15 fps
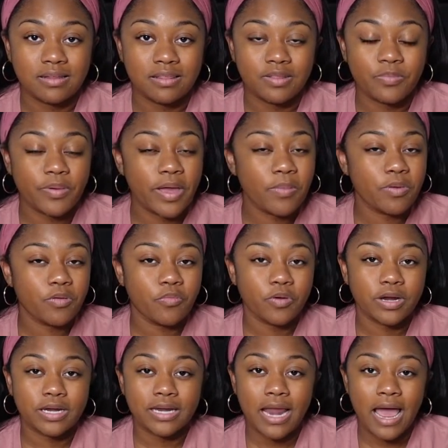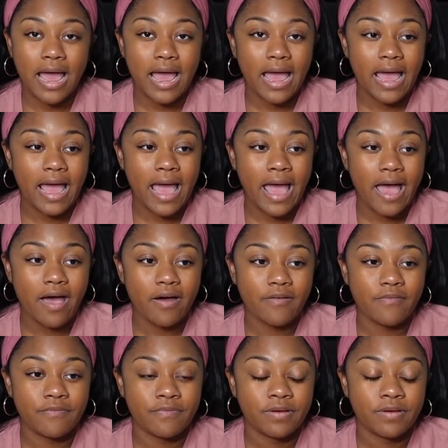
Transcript: the baby would not have